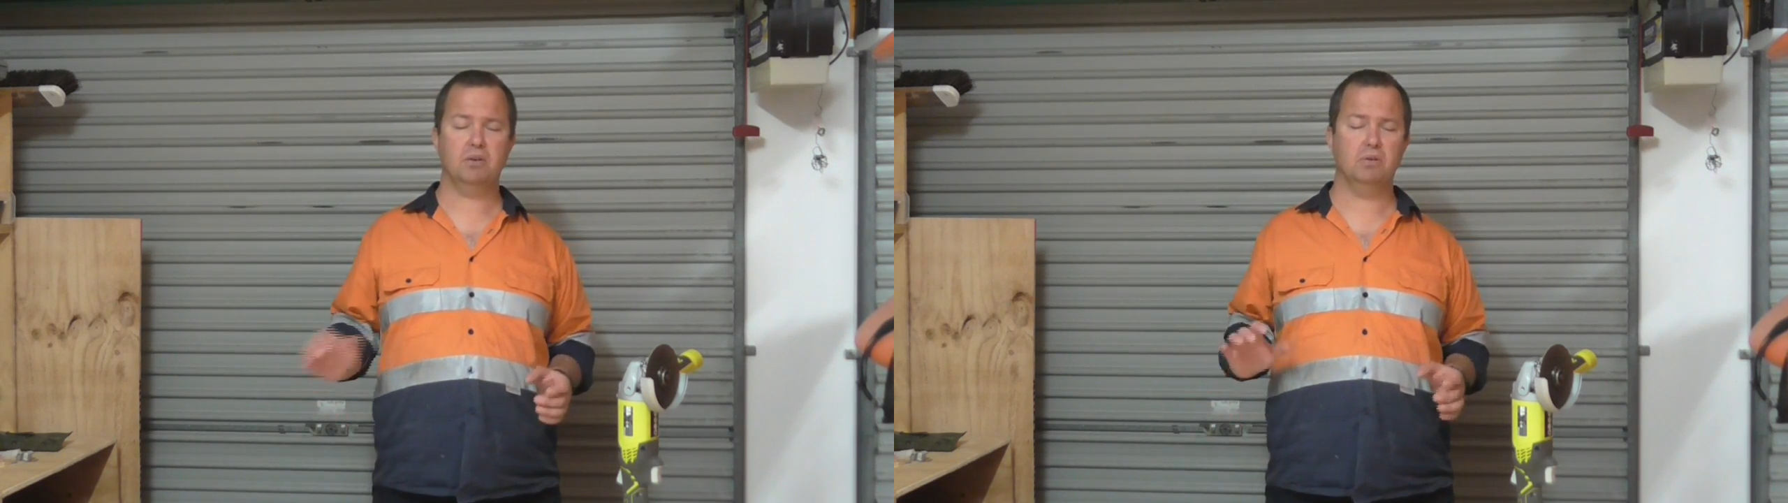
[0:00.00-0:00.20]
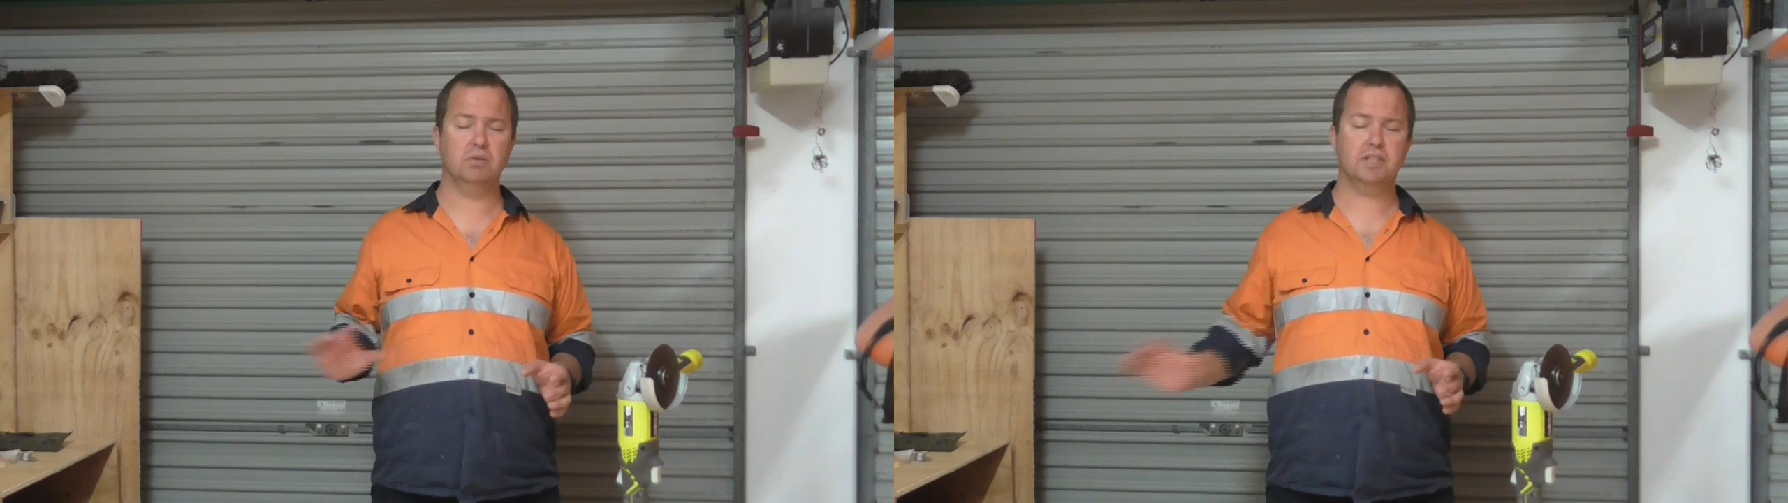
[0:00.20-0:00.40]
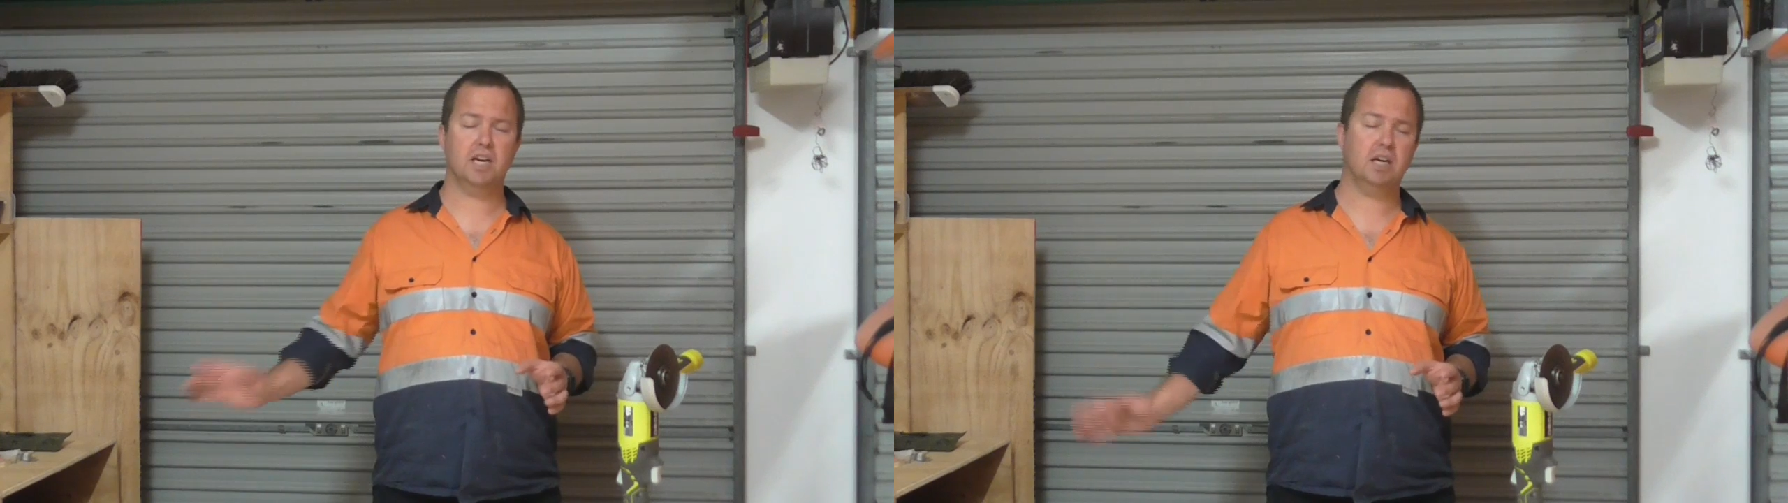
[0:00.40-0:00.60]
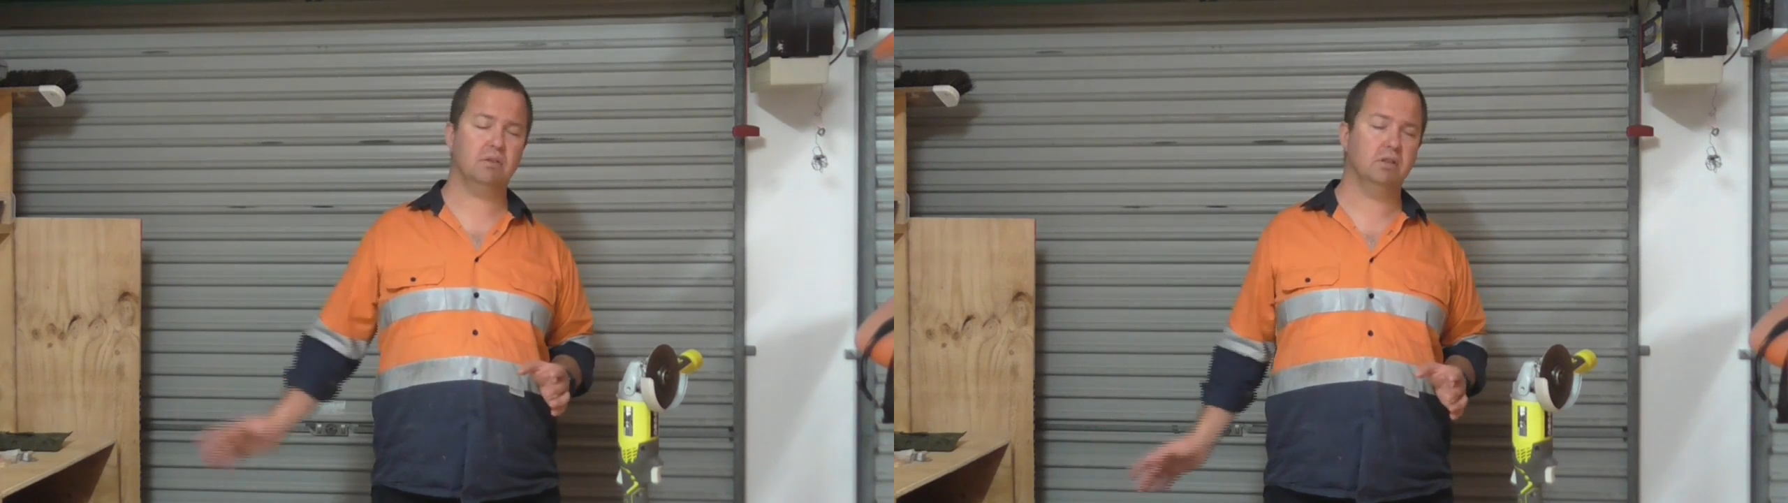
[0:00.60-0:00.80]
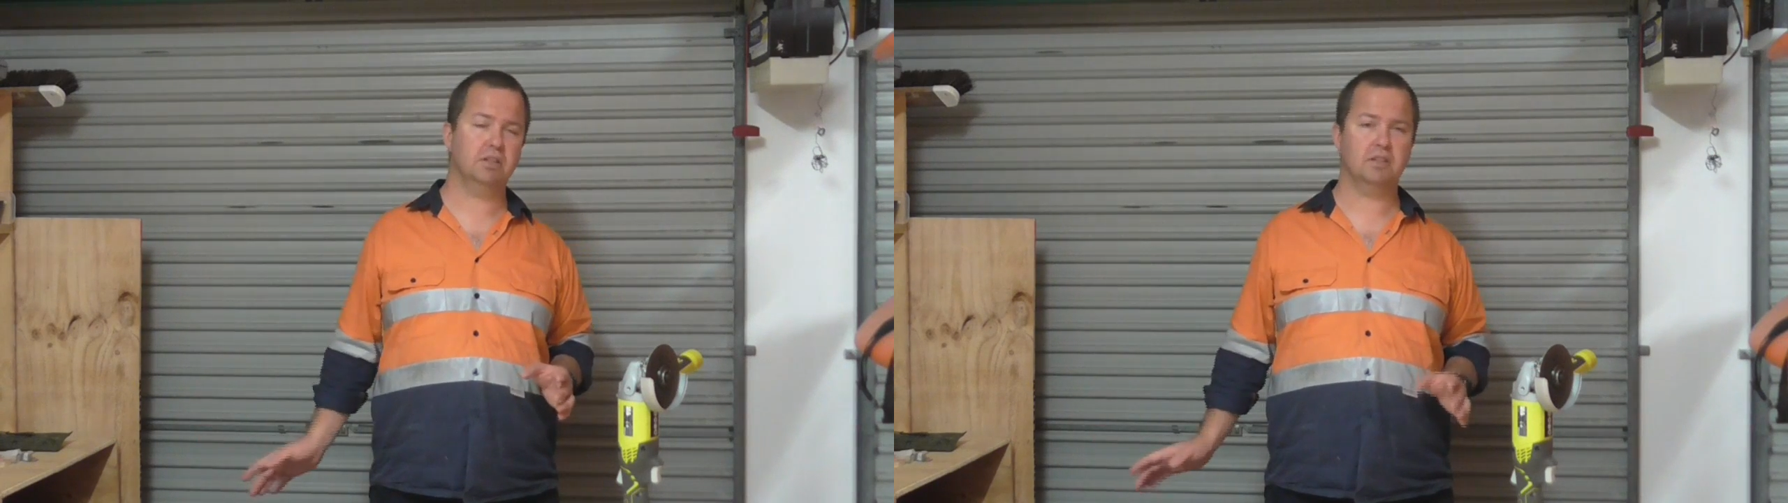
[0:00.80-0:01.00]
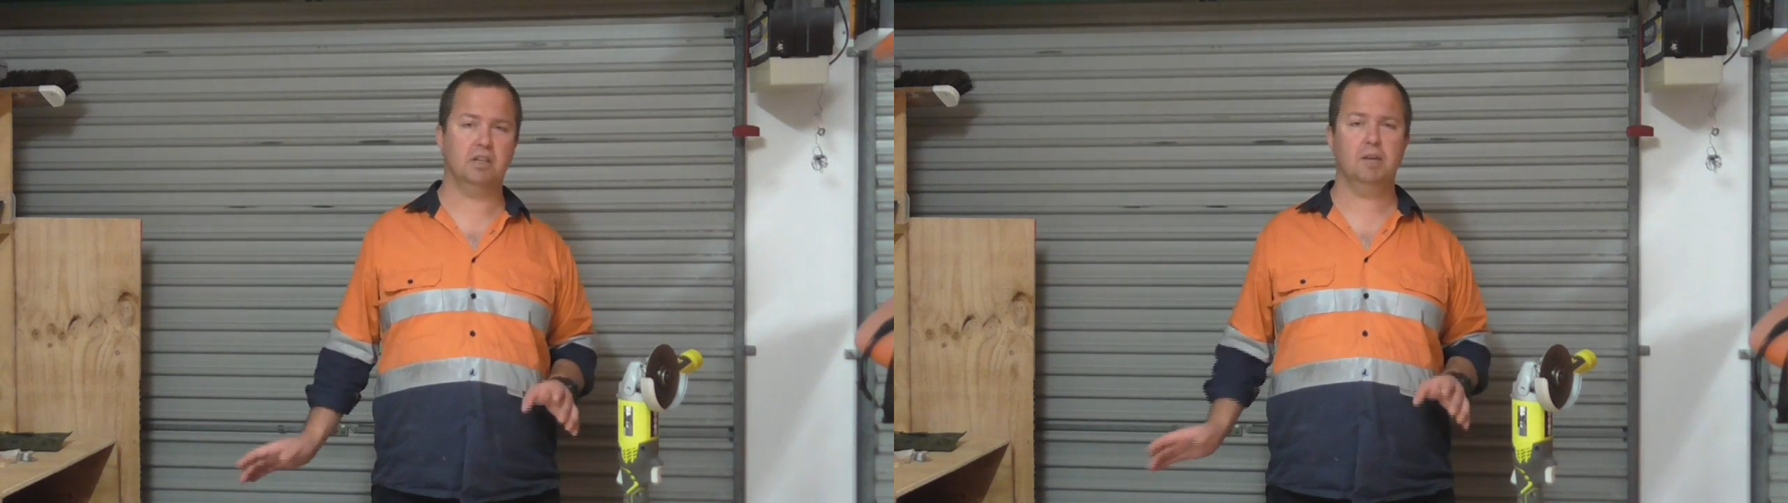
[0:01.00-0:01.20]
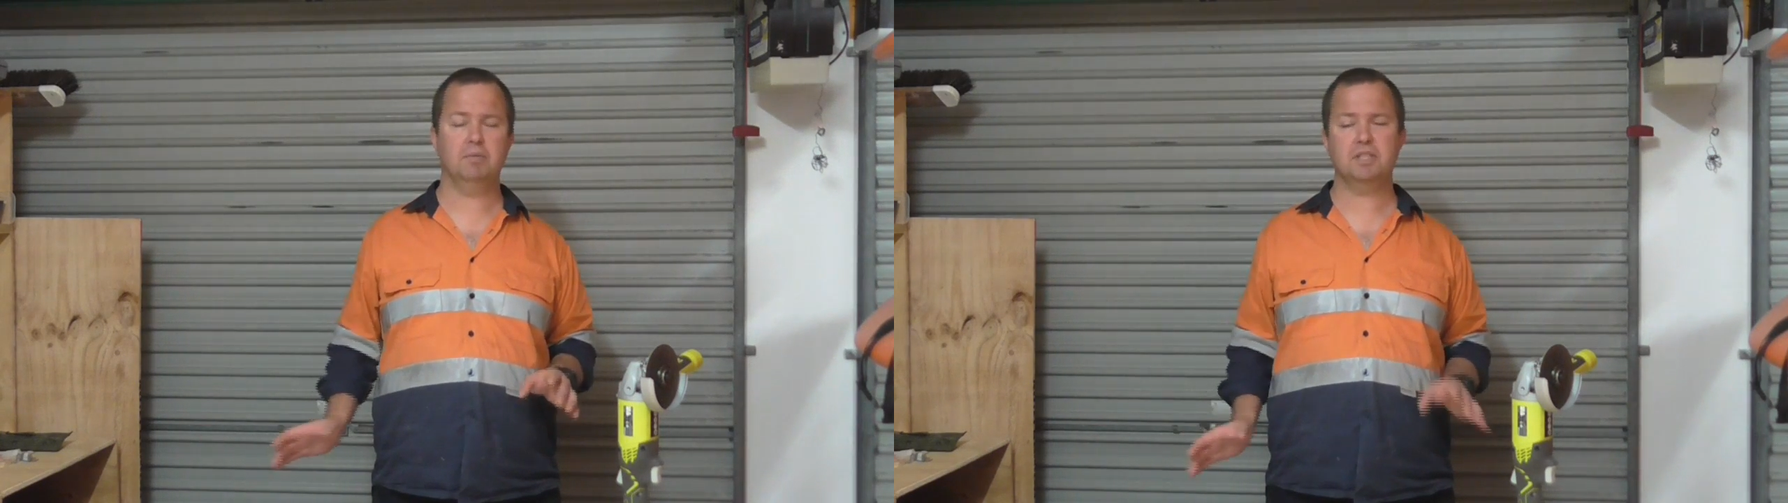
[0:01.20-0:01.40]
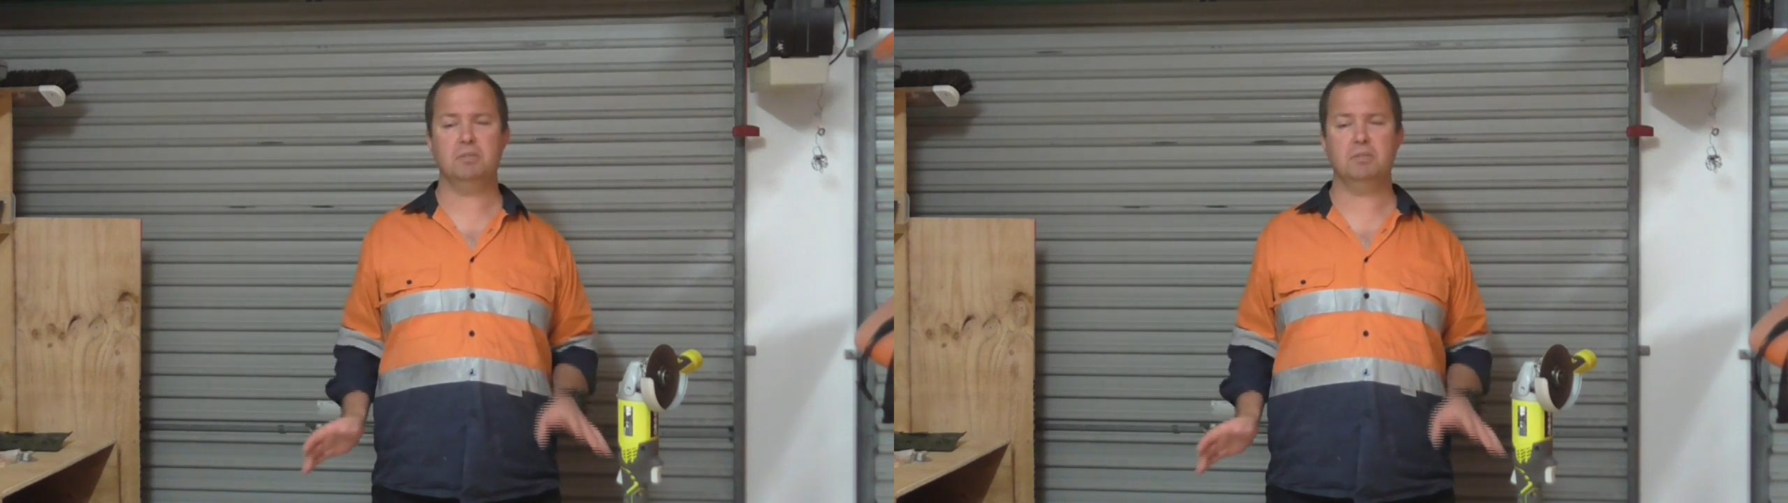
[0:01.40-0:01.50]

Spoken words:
the cords are all the time,